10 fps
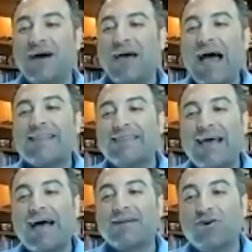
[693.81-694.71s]
at
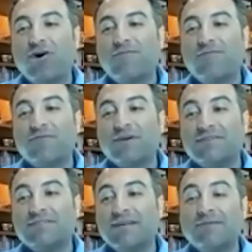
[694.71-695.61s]
that
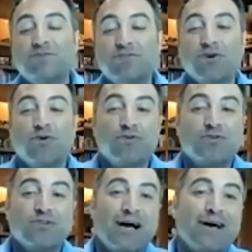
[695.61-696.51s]
conference, and I'm so
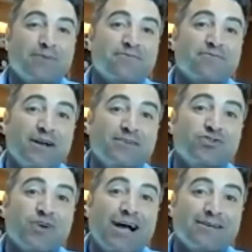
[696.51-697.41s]
glad my friend
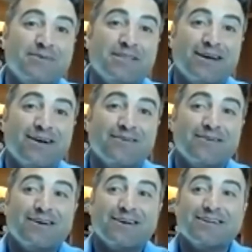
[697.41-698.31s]
dragged me there,
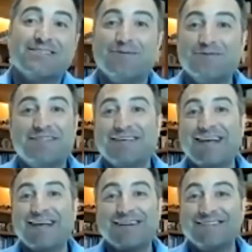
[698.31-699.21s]
because I was thinking
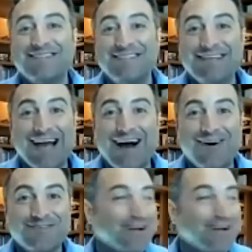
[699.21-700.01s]
how to sneak out.